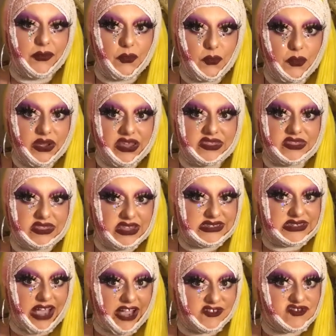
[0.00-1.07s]
with this
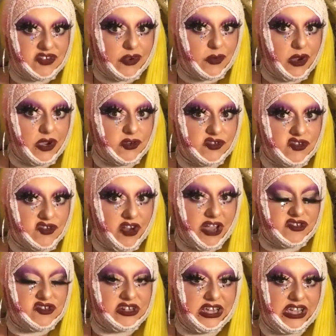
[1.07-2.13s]
Astroworld
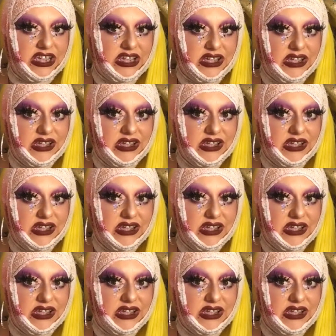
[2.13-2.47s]
tragedy.